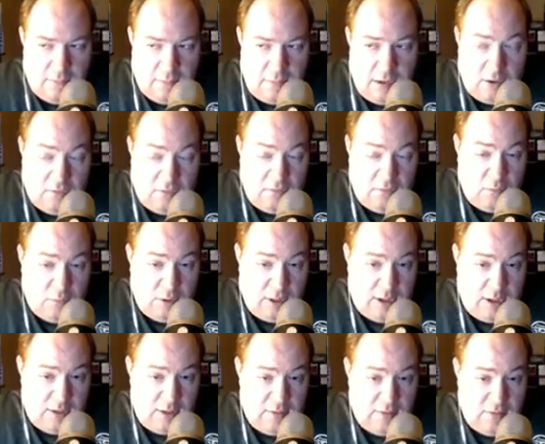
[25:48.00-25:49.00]
if you're
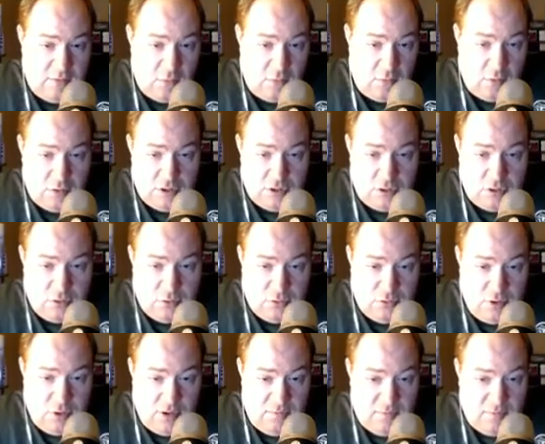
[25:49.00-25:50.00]
playing this on General
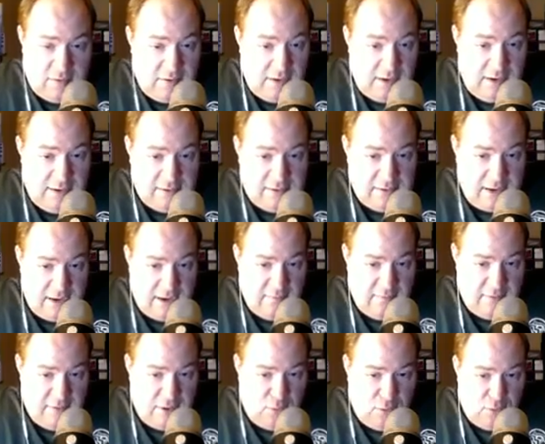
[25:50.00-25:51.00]
Grievous, he doesn't have
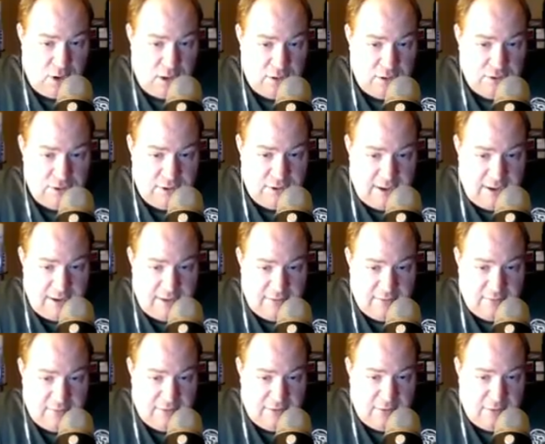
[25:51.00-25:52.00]
any range sides,
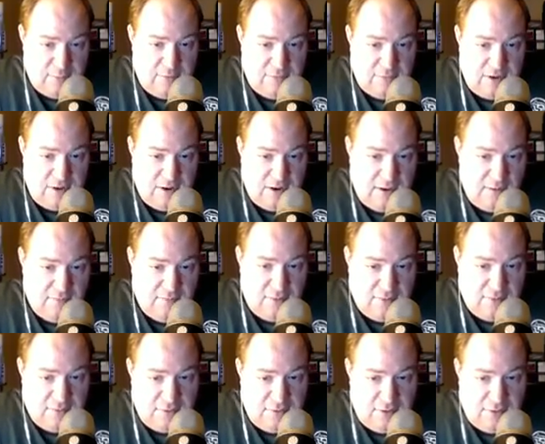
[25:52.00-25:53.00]
so this can be very
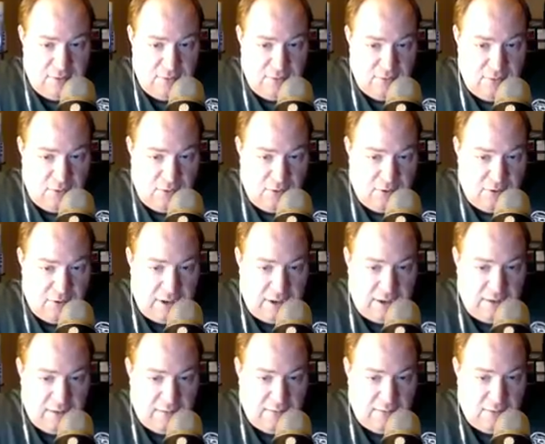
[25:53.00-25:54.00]
difficult to use a card
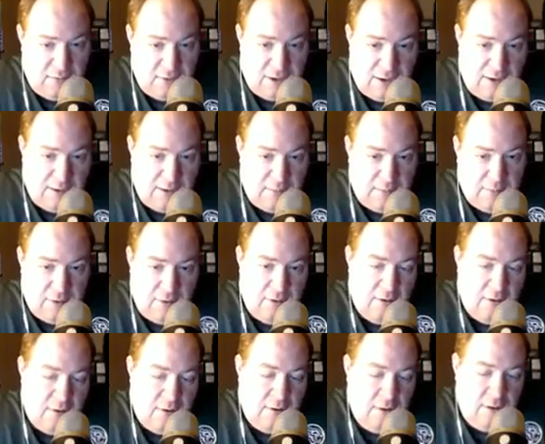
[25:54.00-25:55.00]
like this on him.
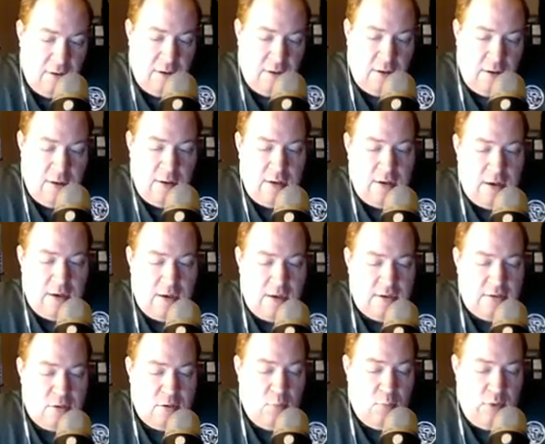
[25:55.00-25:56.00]

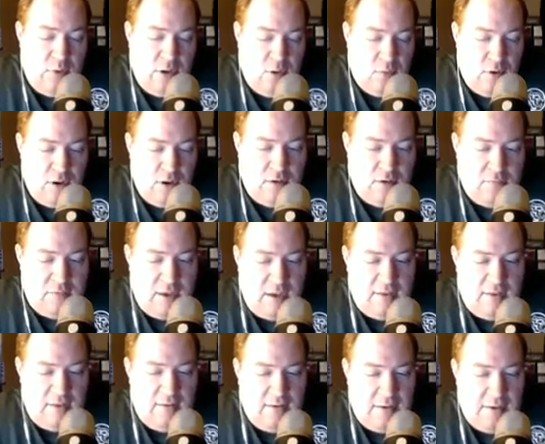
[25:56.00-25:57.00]
So be aware of
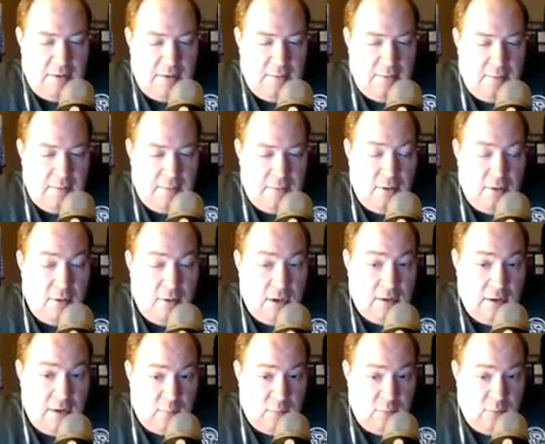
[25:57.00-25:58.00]
that during
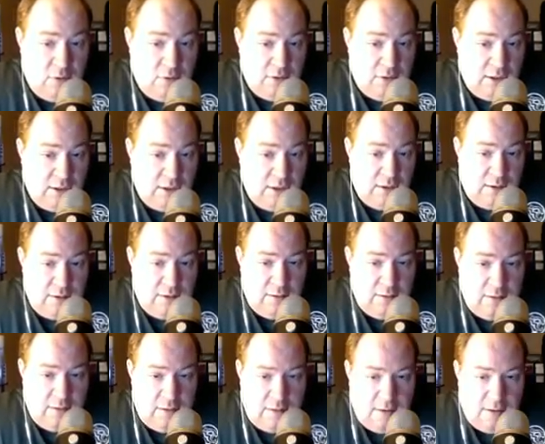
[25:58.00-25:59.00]
deck building.
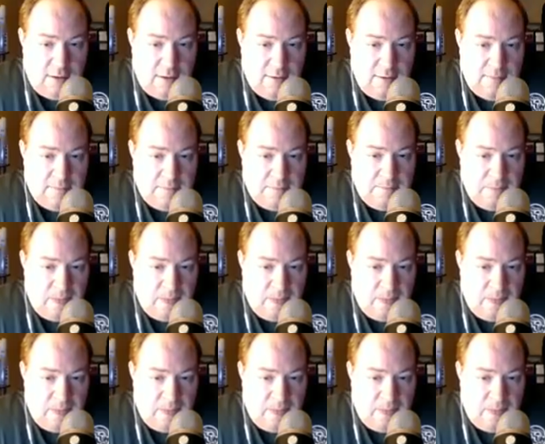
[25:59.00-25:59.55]
Now,